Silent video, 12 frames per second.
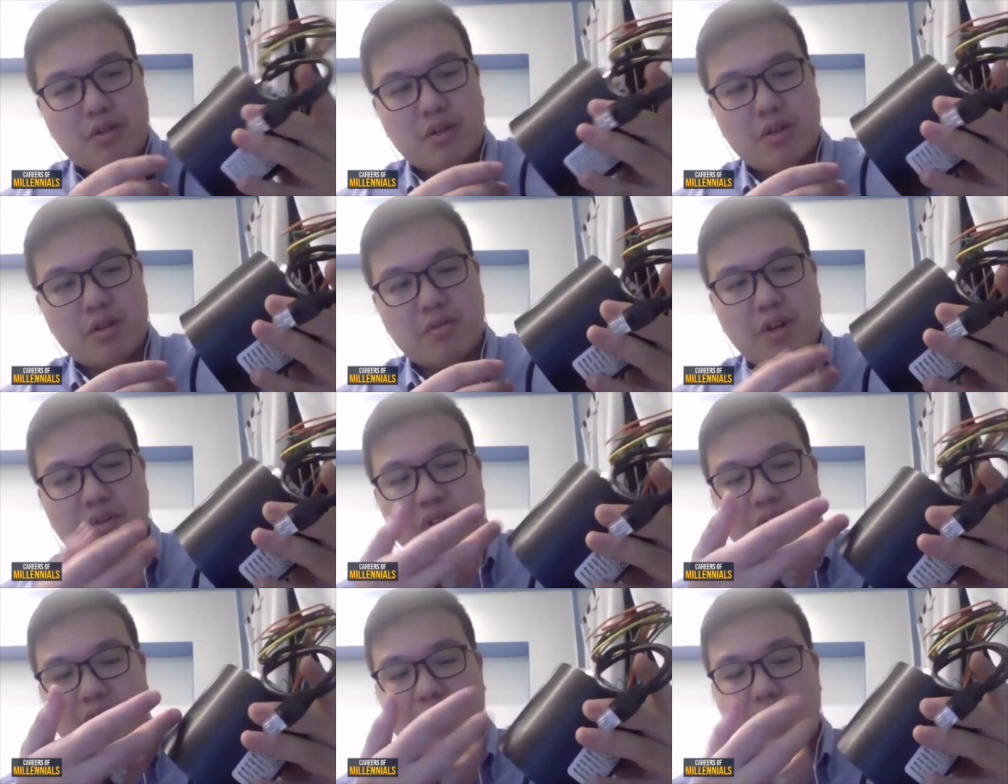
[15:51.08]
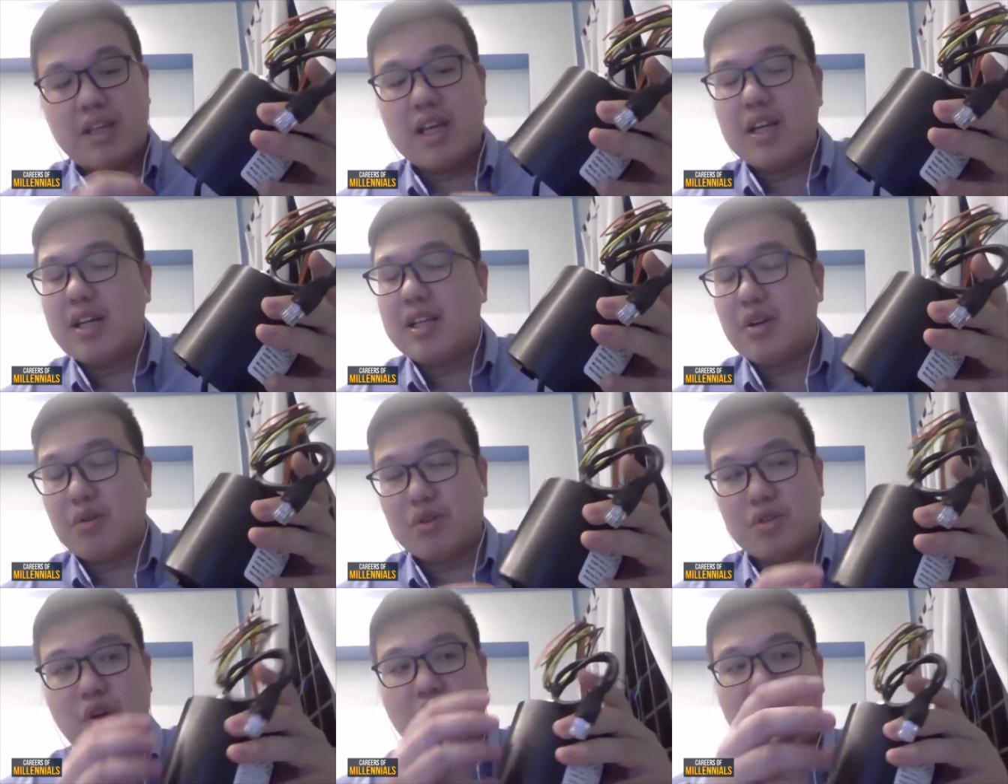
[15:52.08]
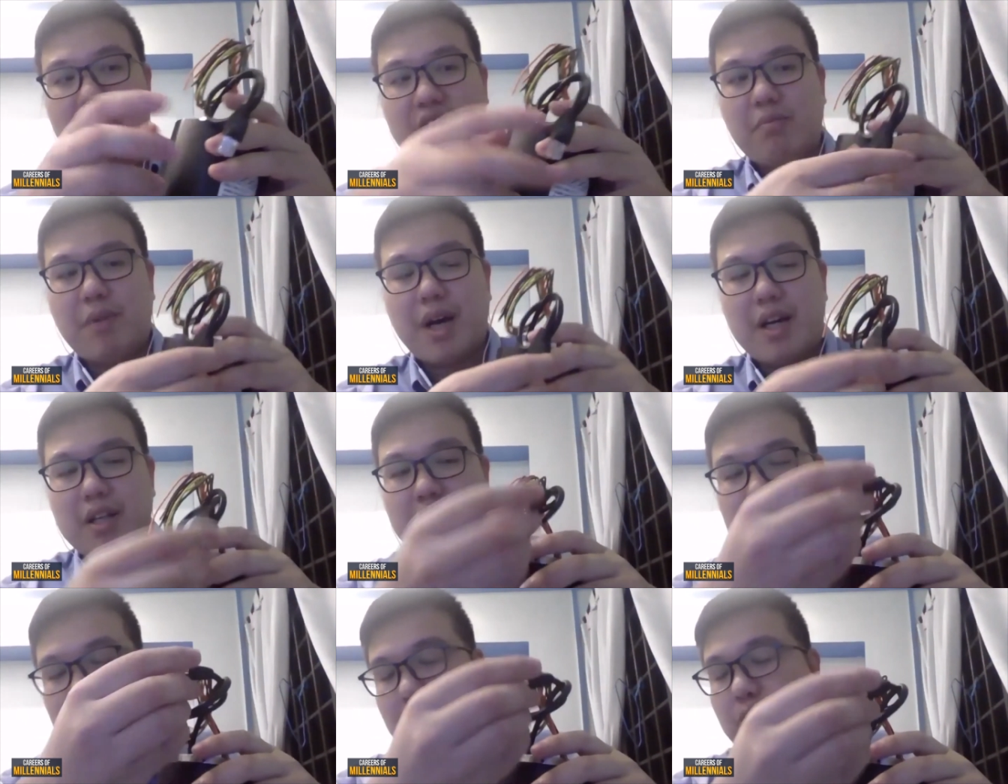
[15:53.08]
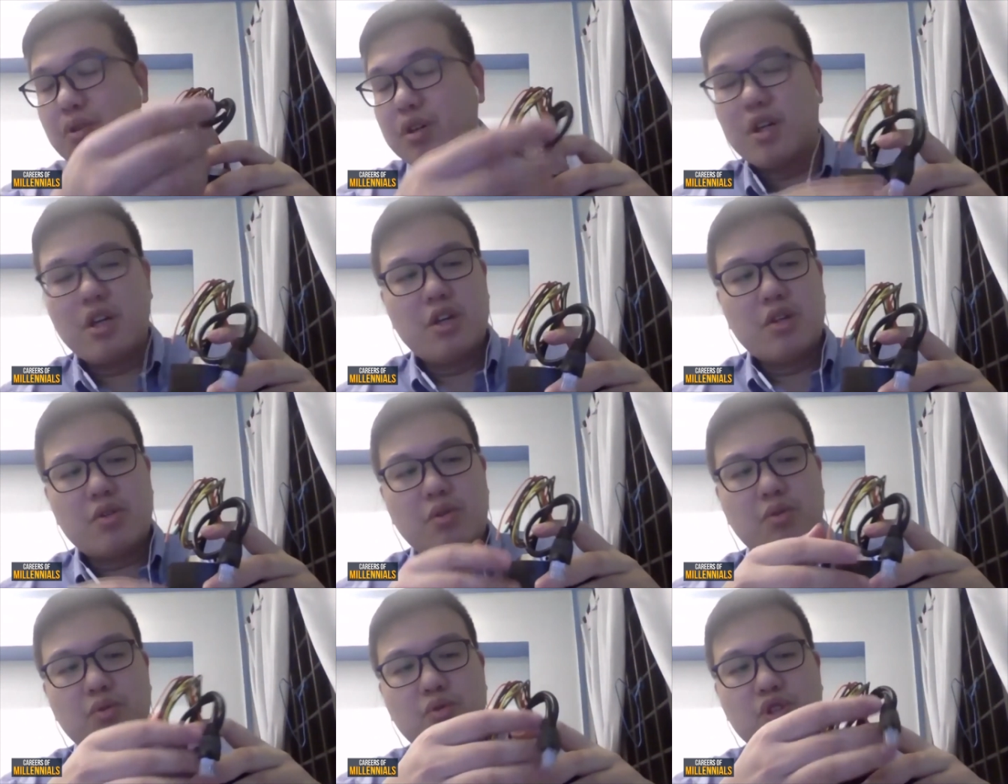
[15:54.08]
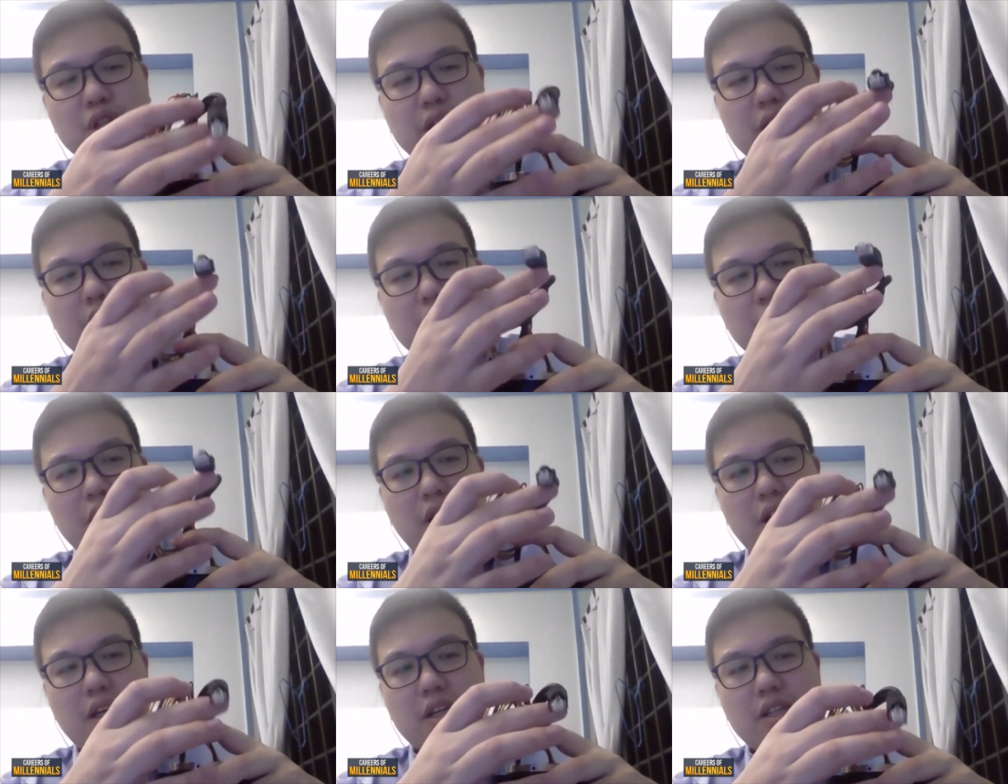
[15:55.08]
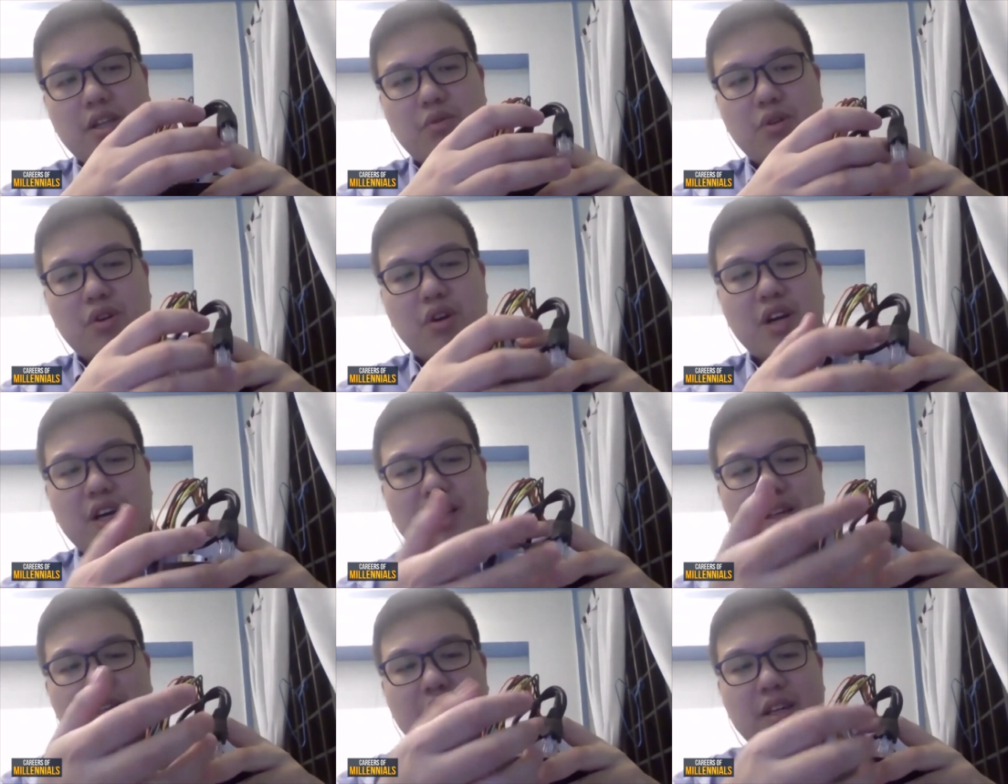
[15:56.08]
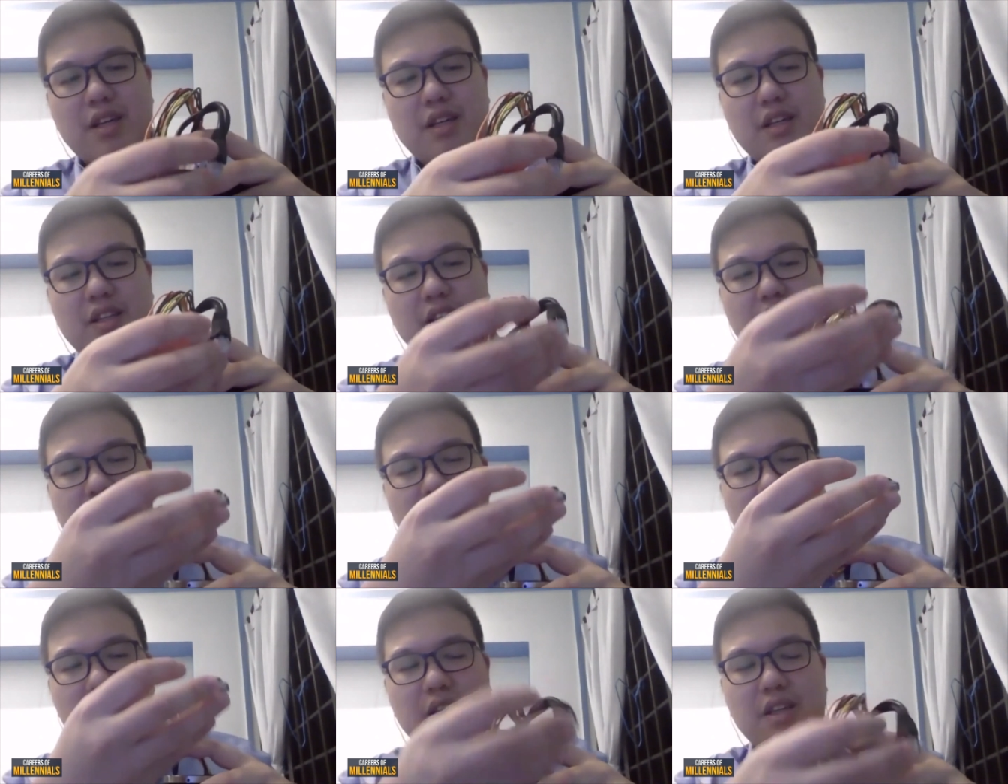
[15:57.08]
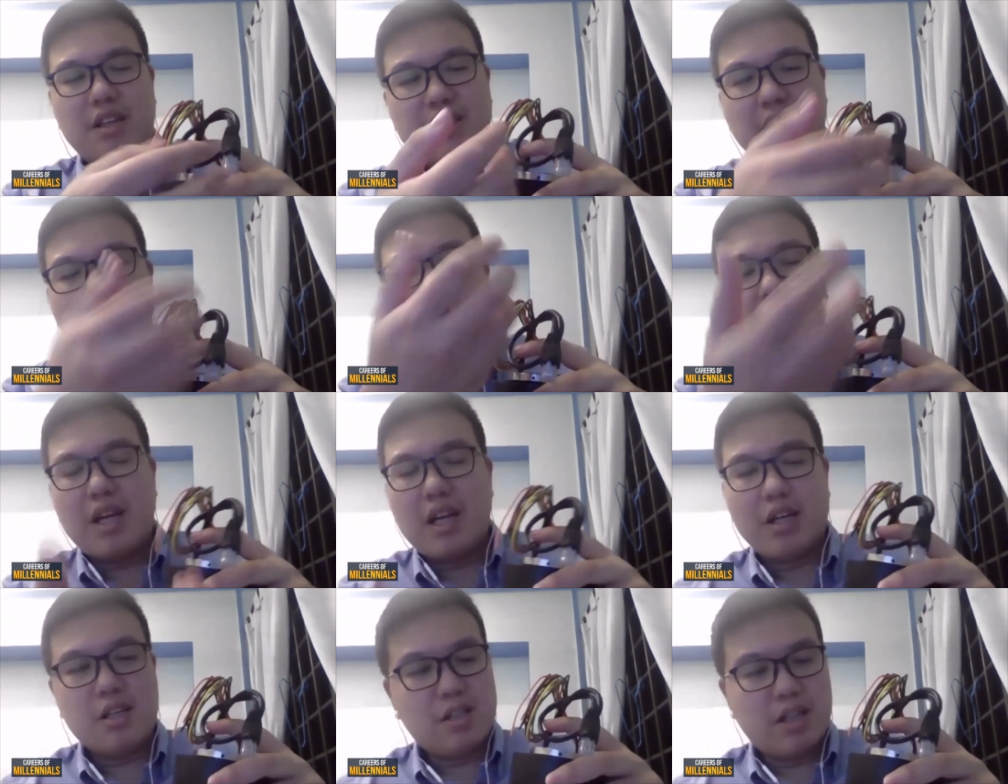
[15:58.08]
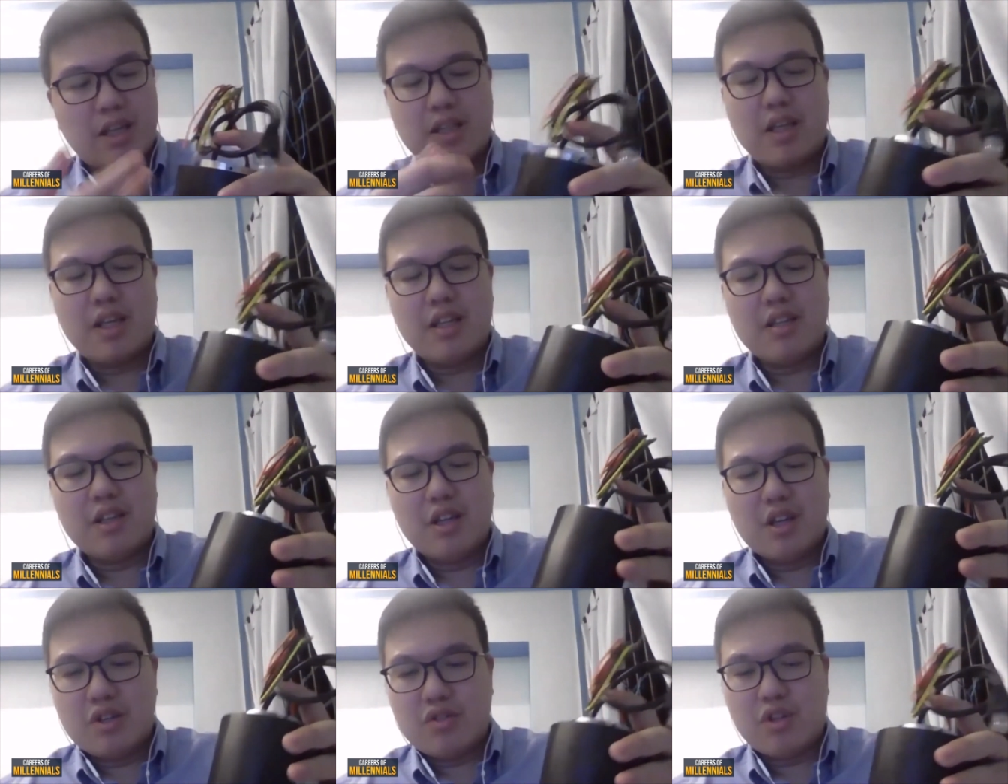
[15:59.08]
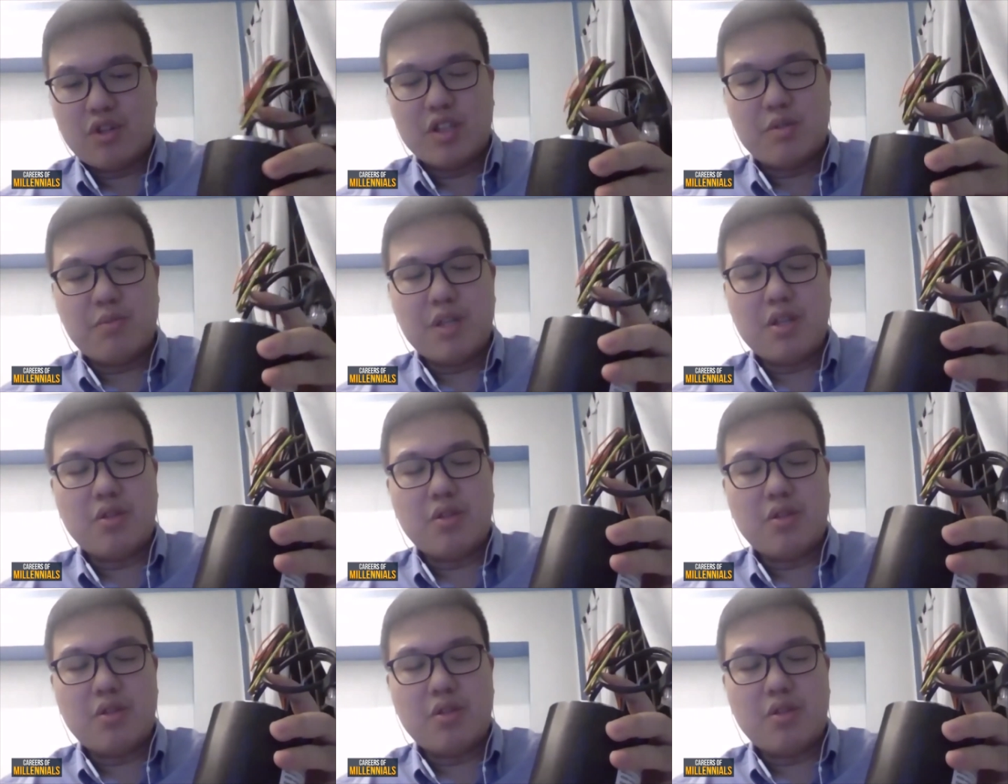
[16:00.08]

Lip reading: various data that was collected by the camera. So usually they will collect some data and then transmit into